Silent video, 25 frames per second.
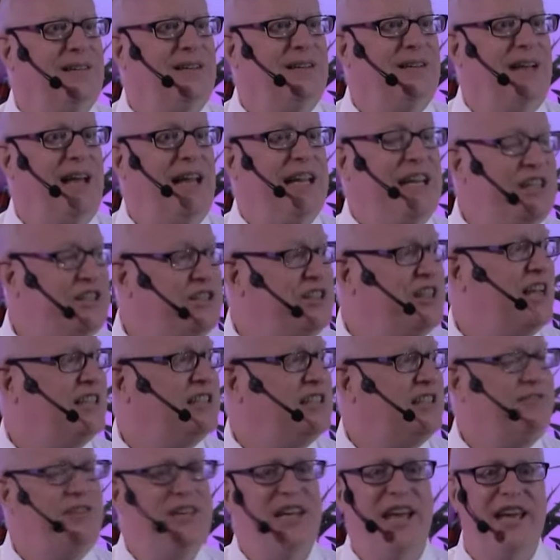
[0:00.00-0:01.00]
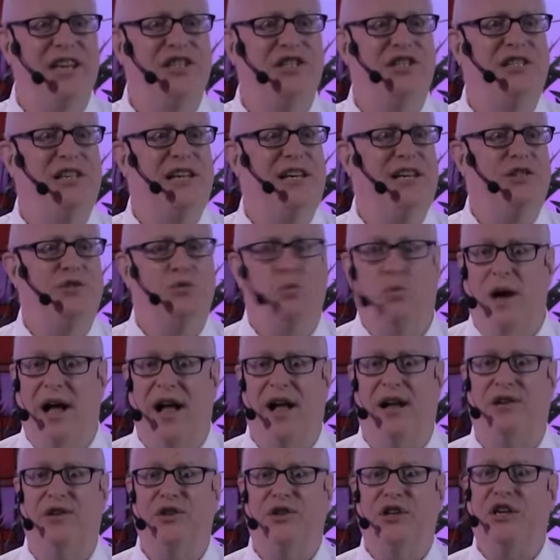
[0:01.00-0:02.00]
And his justification is
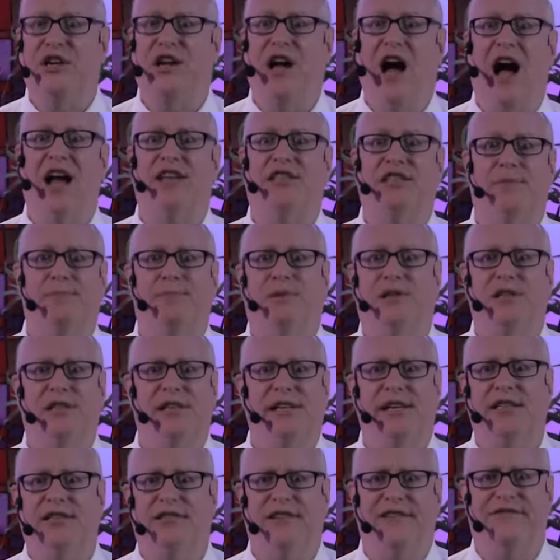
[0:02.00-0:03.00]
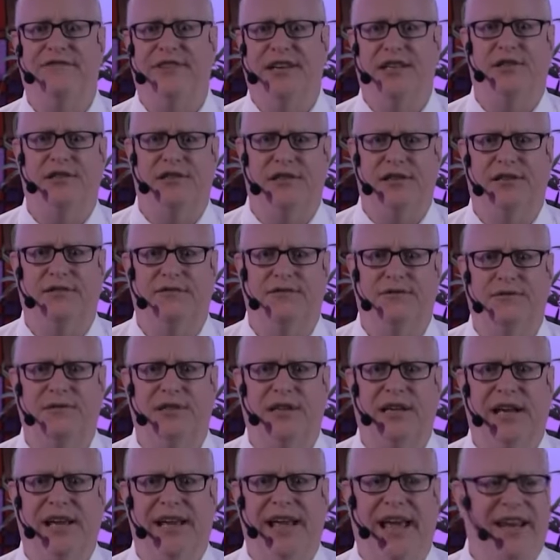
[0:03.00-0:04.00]
well, the gospel is offensive,
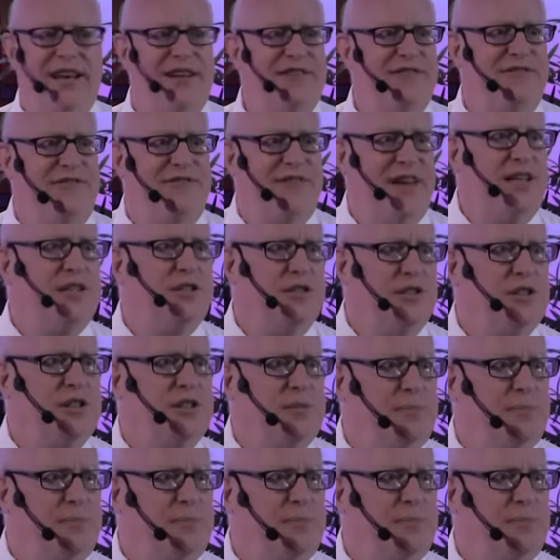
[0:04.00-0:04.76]
it offends